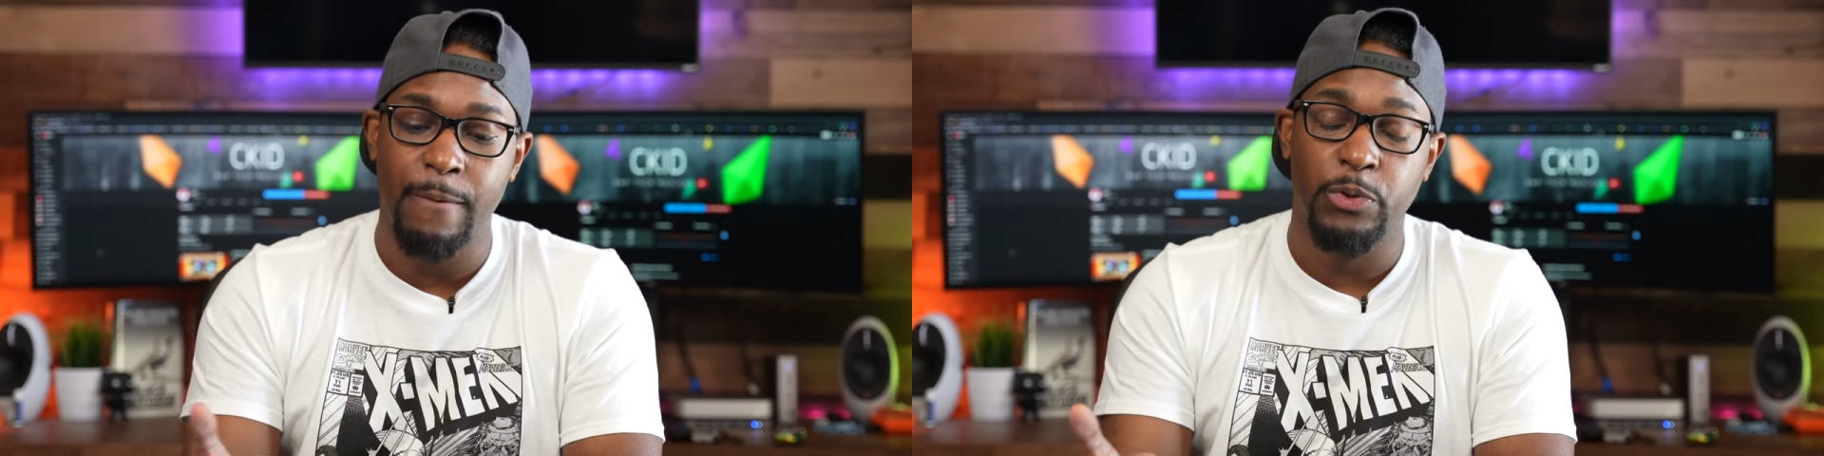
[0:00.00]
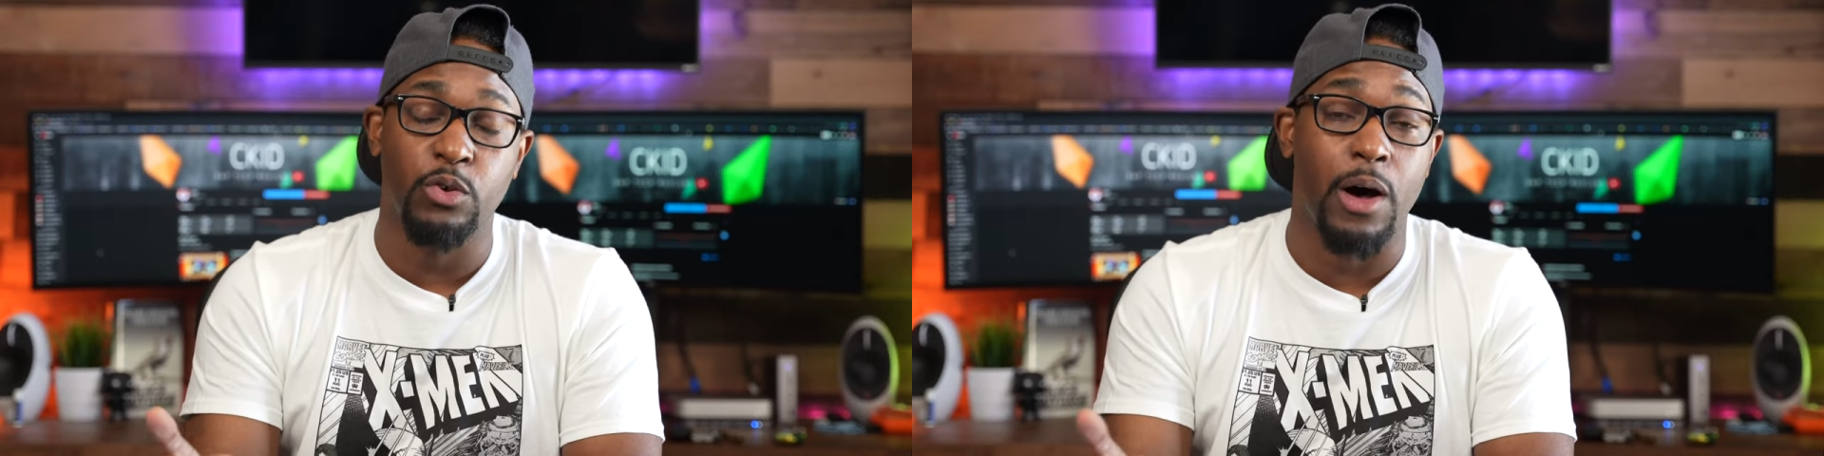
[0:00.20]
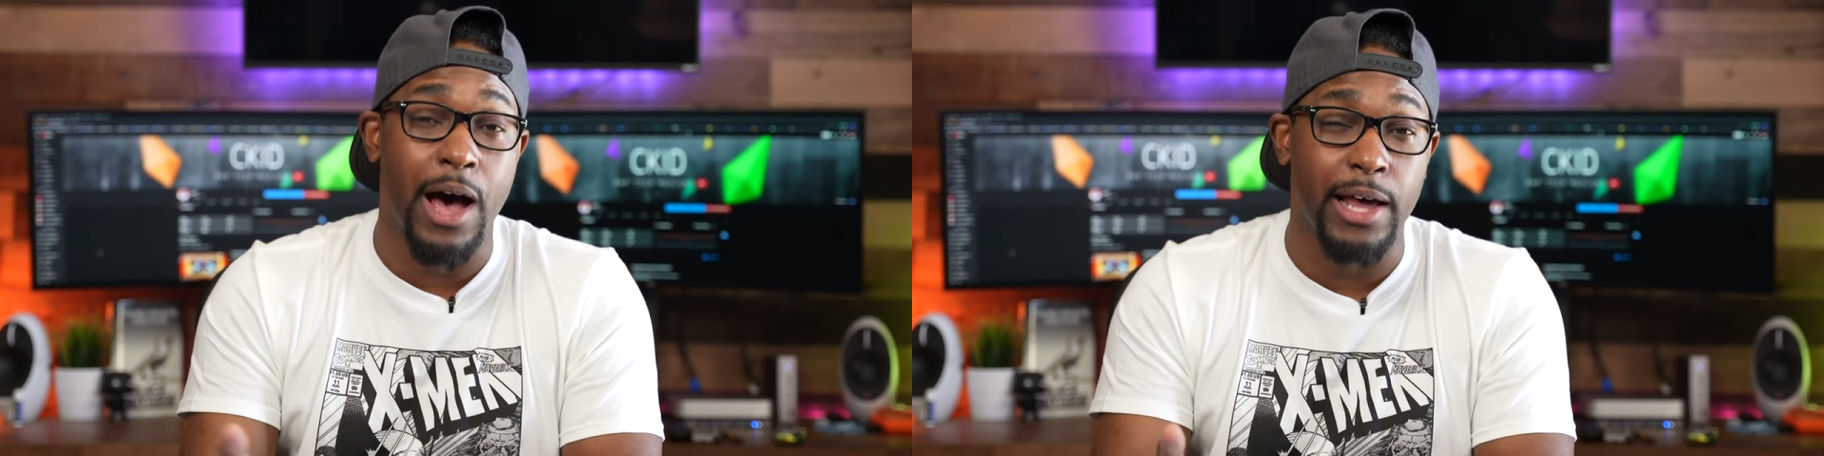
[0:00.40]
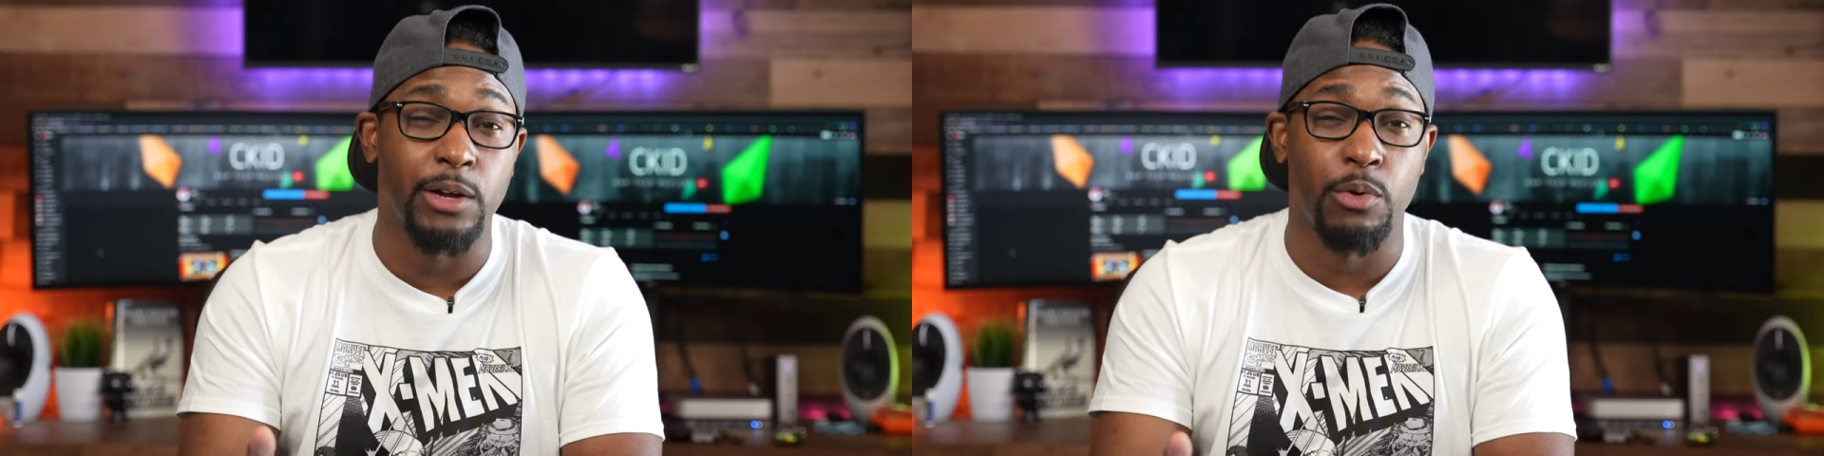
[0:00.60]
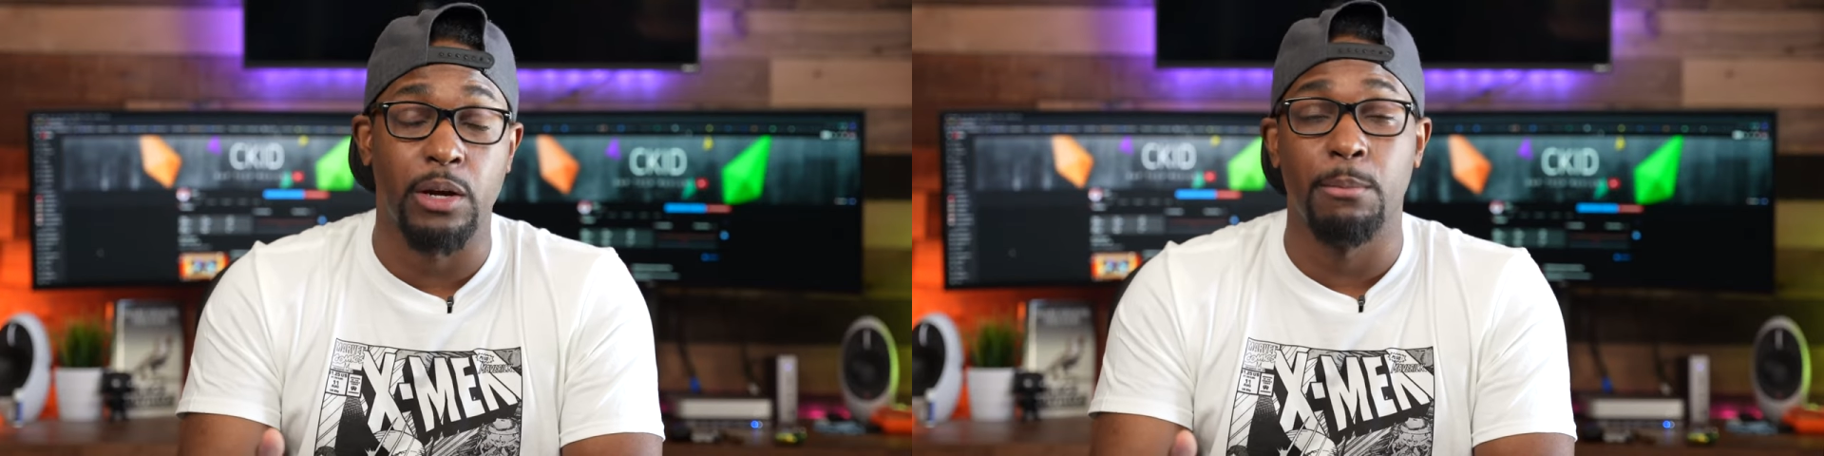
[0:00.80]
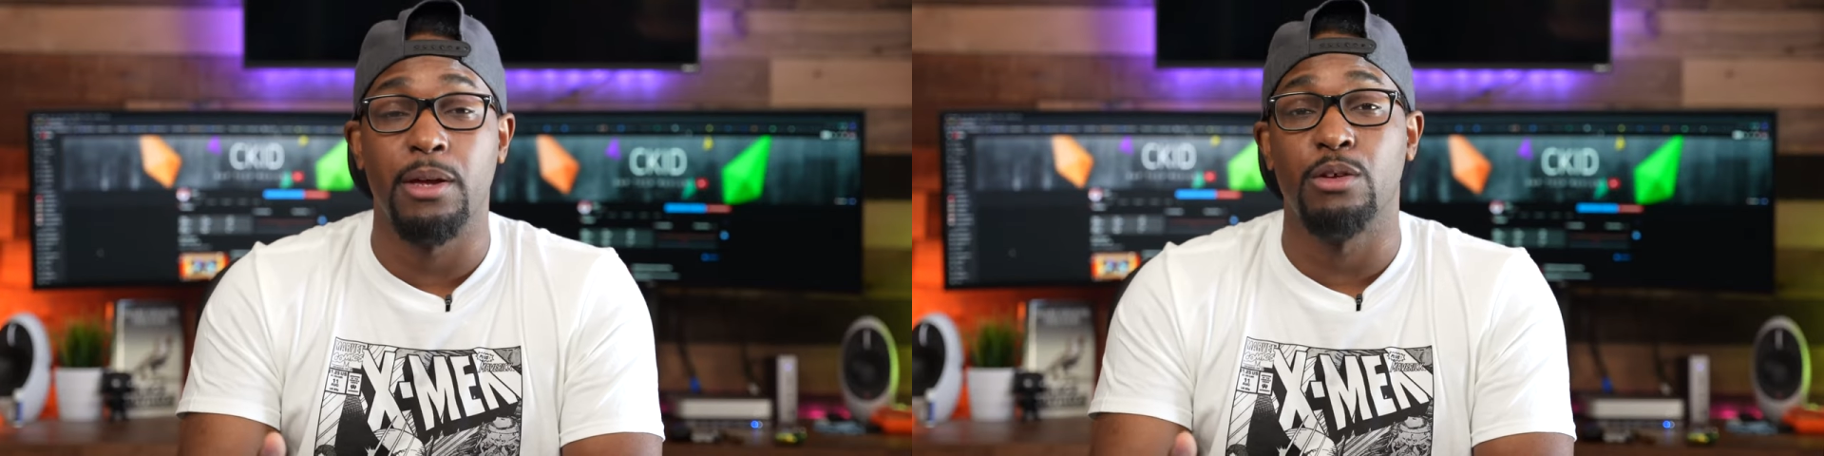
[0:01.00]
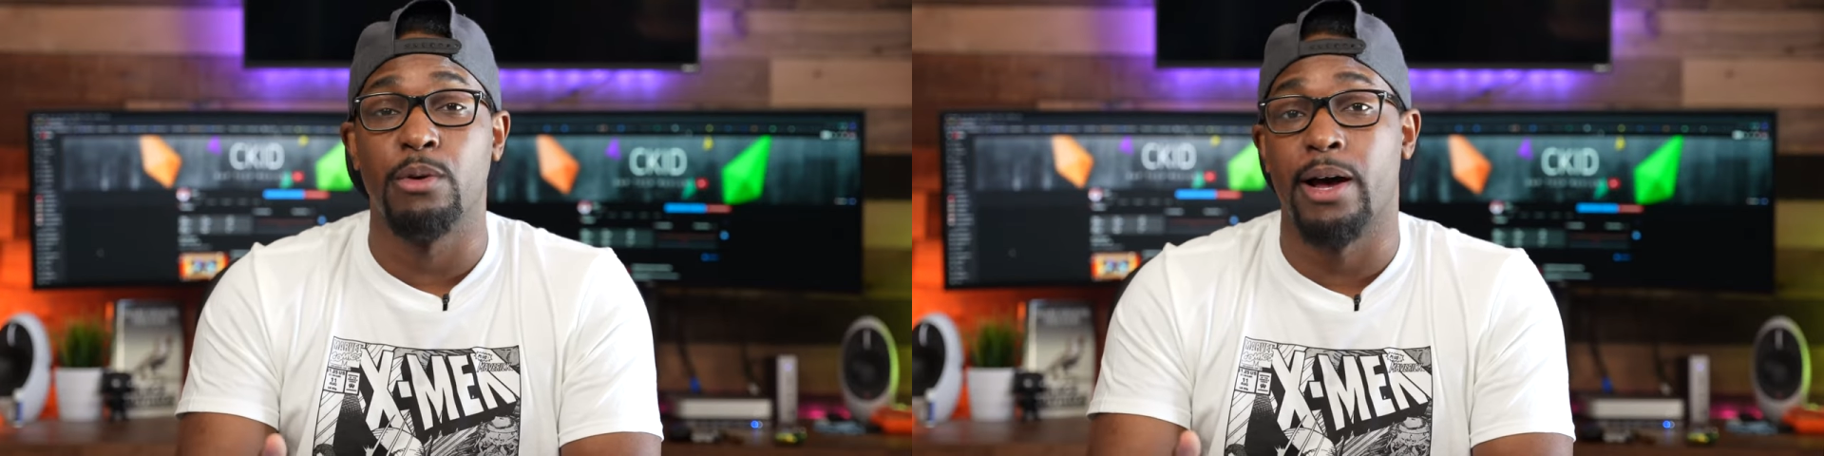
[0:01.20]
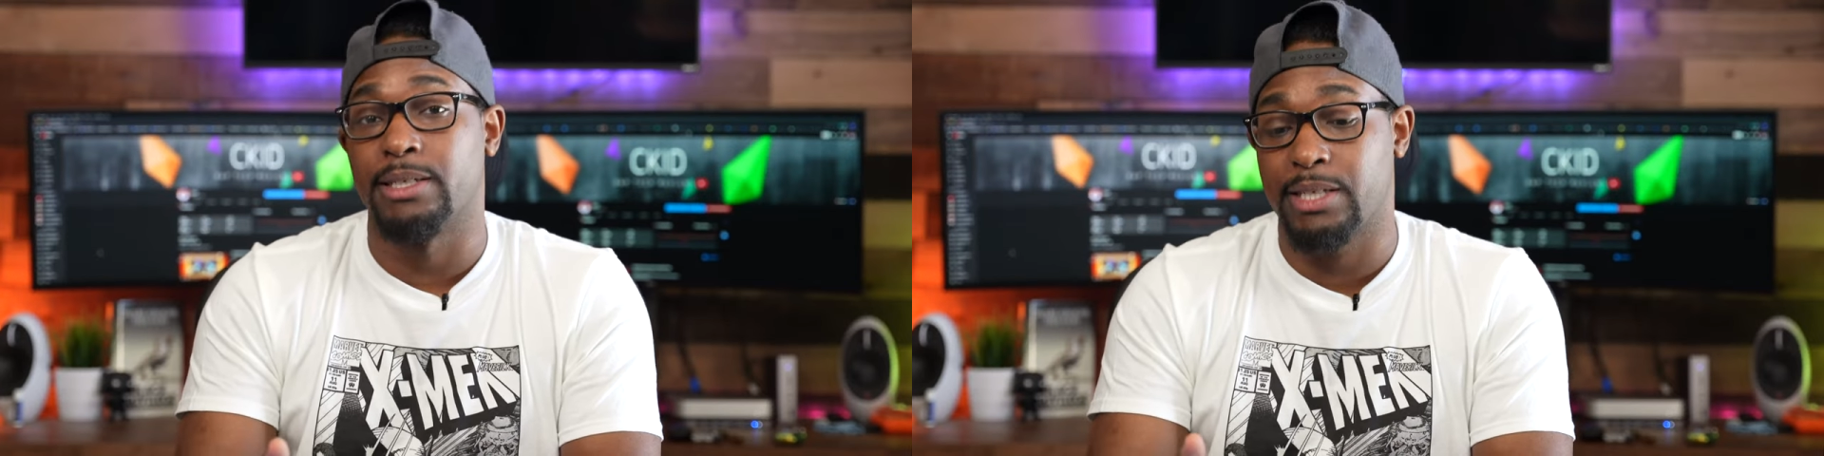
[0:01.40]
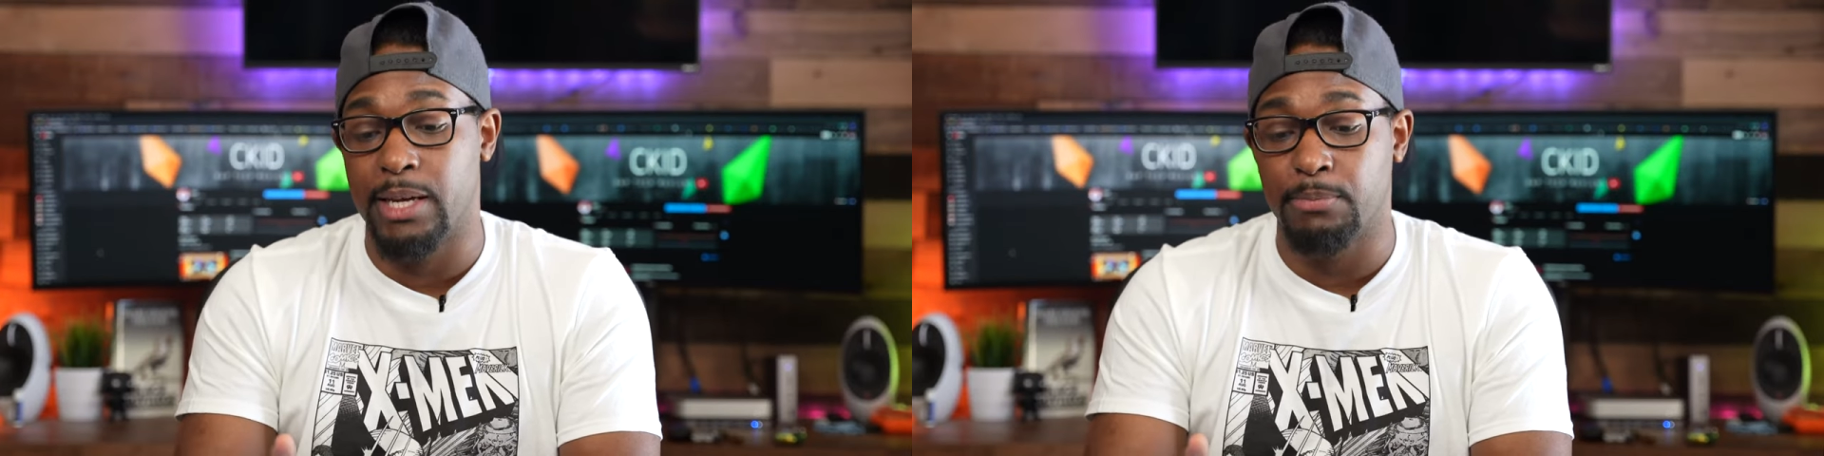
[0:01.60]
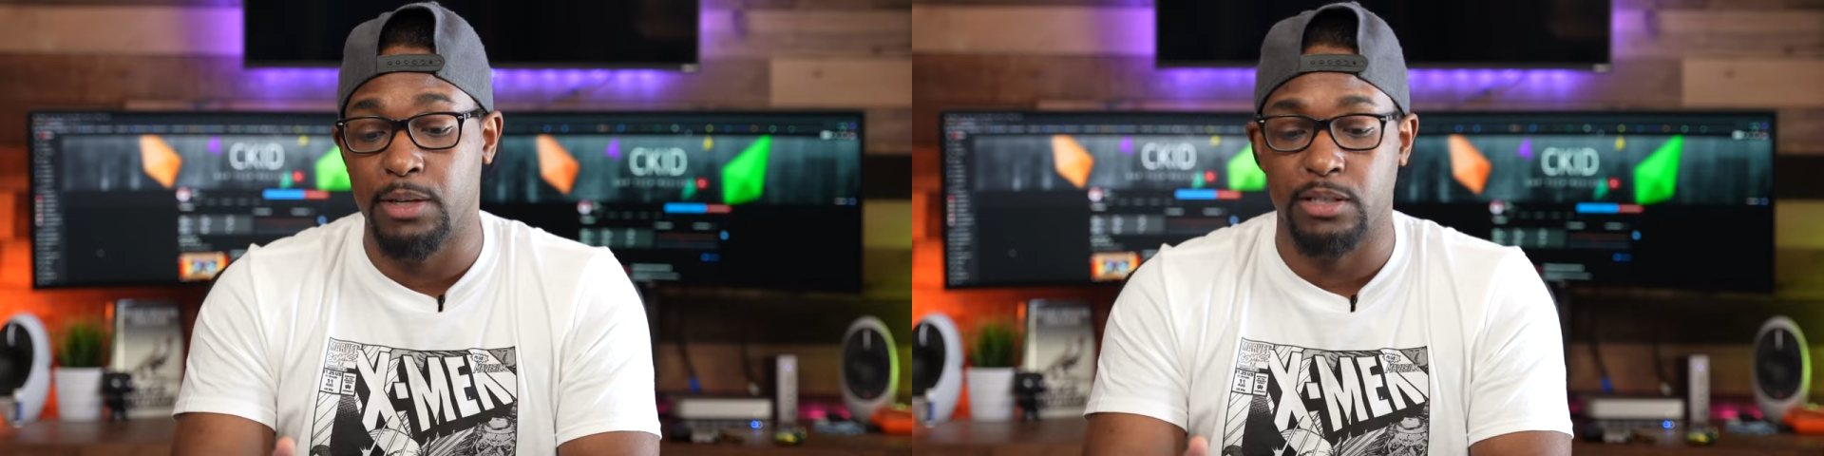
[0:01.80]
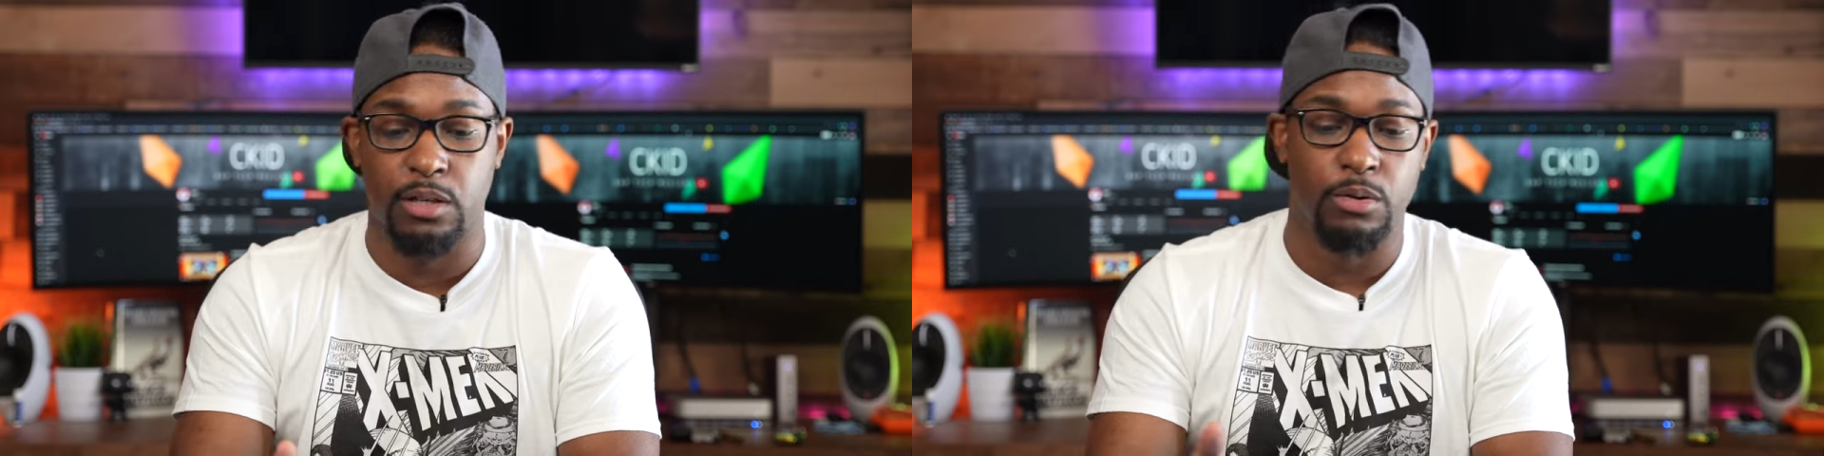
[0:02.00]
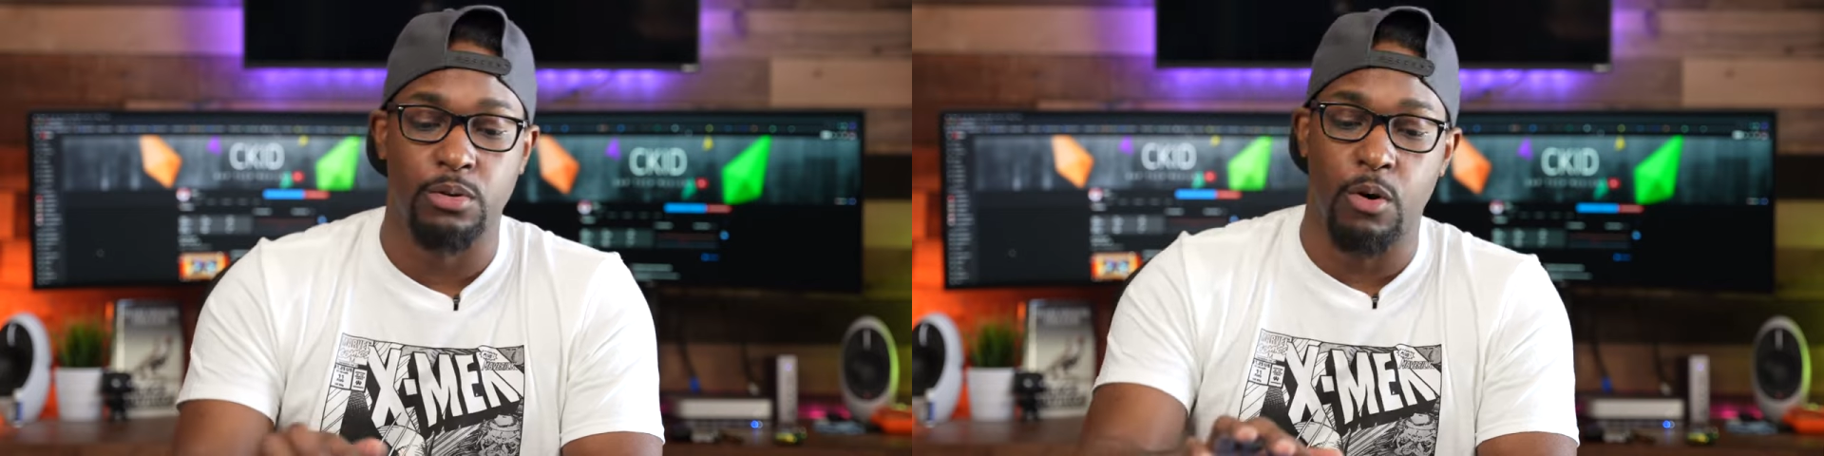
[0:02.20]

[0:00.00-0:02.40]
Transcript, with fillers: So I highly recommend you guys keep this turned